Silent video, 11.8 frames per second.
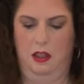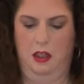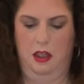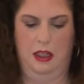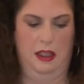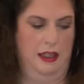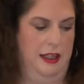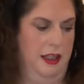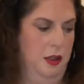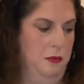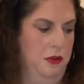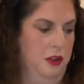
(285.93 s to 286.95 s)
and I
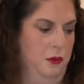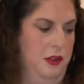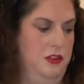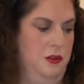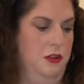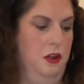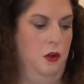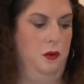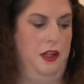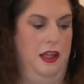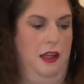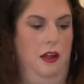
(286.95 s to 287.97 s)
am going to coat
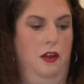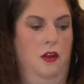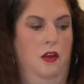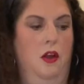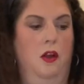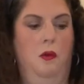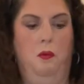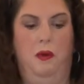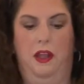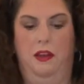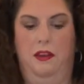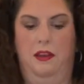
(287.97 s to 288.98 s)
it
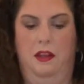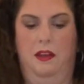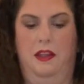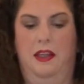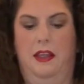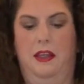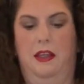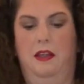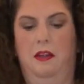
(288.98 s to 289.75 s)
with the